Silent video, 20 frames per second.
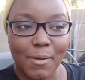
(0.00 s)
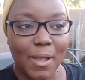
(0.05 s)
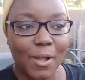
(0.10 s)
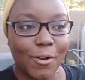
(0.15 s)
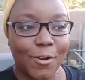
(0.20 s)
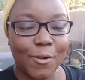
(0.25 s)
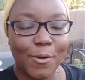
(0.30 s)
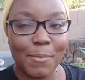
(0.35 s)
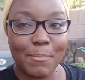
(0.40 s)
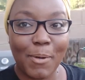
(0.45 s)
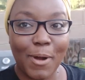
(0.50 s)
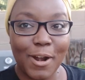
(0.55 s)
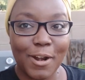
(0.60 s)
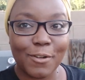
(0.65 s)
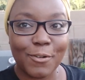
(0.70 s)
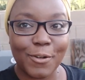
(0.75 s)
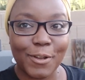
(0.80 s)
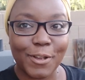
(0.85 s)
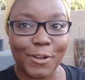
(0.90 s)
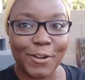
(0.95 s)
grow, part of
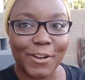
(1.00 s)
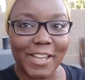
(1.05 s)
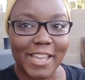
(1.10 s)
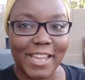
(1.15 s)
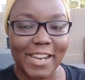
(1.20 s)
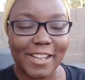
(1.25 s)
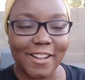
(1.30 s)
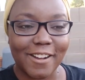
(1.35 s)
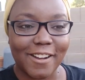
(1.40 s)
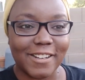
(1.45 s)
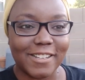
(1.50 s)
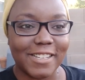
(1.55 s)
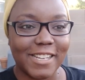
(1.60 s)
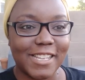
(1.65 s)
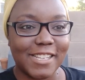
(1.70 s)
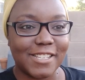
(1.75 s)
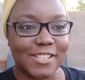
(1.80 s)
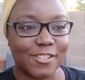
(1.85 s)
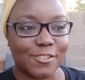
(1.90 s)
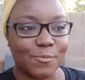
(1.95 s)
growing organic garden
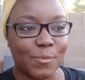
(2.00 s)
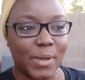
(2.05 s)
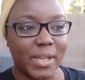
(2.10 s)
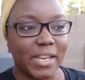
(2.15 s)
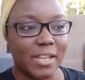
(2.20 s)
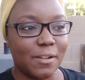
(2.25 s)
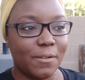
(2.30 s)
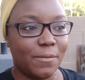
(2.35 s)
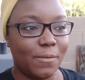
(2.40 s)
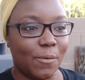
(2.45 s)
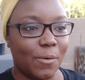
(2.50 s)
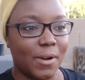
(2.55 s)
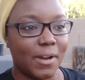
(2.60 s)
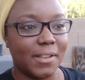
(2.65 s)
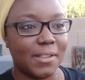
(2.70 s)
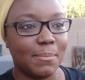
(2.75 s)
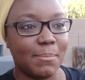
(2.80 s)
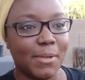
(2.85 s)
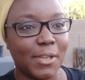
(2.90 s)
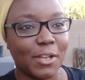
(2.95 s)
is just waiting for
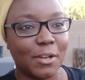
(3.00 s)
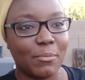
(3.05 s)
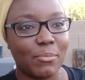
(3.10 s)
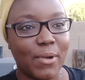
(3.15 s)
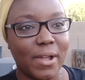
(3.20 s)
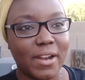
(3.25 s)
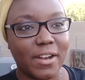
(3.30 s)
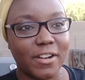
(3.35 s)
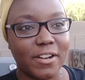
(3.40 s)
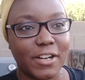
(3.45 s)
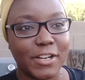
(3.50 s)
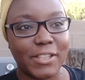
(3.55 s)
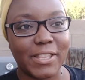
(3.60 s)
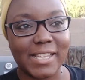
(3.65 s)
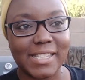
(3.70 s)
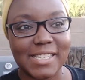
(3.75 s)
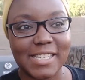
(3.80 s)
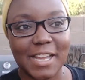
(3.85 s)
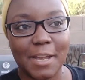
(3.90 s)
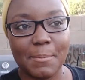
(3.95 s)
the bigger predator
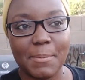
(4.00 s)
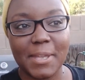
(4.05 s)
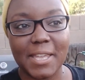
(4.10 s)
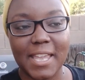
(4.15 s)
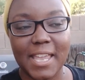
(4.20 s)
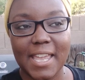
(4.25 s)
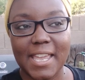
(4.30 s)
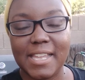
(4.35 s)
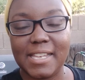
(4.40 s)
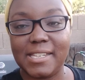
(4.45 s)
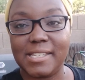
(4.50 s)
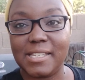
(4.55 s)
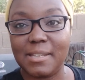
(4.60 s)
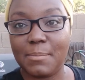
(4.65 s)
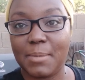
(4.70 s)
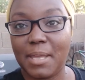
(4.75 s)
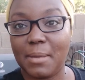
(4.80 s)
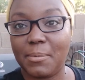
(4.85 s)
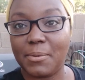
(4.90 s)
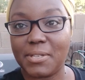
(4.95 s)
that's coming in to
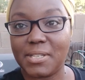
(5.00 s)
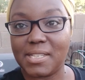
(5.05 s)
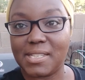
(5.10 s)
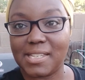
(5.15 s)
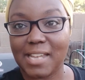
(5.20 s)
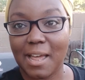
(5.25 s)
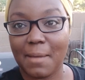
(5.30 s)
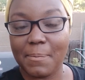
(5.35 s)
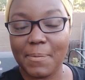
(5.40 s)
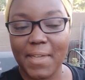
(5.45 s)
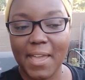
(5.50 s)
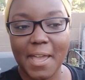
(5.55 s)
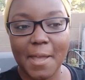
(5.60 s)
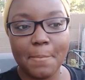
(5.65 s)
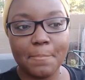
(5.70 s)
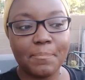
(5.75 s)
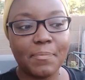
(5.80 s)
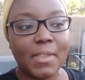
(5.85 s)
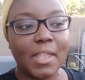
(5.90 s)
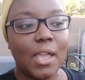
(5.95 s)
be able to stop
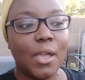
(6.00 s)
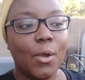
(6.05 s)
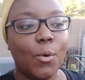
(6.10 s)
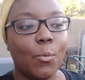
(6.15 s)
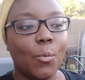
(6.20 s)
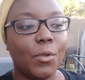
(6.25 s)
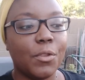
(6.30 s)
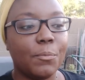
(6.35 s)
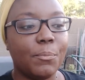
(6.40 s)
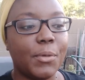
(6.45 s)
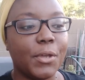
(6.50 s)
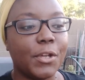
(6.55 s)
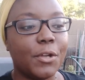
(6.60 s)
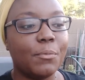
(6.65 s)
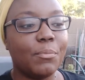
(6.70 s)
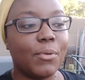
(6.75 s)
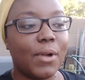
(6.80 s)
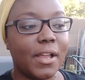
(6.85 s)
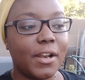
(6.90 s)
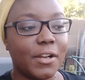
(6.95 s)
that. Well, the bigger
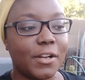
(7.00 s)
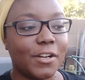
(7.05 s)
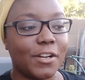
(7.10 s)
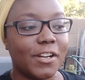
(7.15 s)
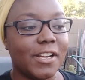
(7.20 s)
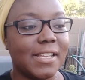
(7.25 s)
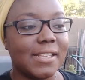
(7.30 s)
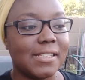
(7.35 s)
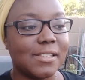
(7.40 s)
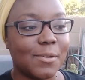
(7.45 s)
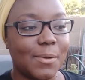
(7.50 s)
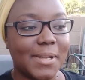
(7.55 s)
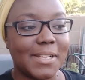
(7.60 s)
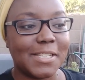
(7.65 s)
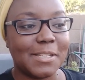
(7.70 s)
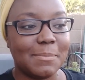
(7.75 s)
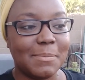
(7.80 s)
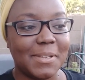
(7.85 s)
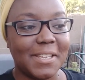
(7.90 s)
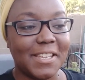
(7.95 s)
predator is going
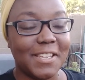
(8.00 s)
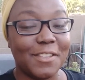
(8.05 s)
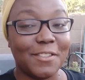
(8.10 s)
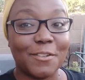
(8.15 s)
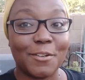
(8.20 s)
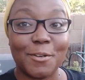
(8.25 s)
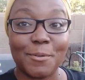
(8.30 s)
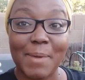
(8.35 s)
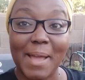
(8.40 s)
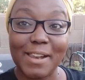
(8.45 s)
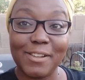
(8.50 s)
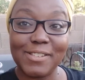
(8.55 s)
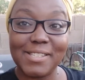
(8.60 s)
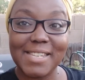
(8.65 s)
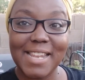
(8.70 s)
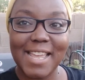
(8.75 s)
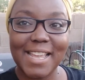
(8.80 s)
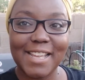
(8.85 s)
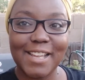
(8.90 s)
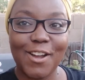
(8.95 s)
to be either a
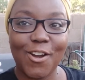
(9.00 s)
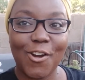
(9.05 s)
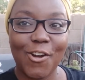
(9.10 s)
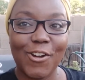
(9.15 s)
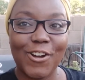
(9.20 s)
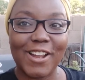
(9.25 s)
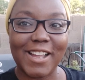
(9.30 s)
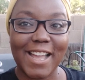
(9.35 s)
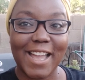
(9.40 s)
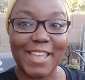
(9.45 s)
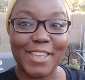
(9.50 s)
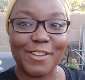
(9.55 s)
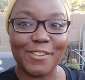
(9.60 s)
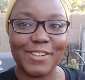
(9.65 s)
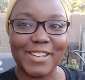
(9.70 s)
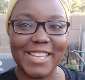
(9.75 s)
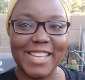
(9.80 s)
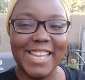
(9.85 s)
rattlesnake or a coyote.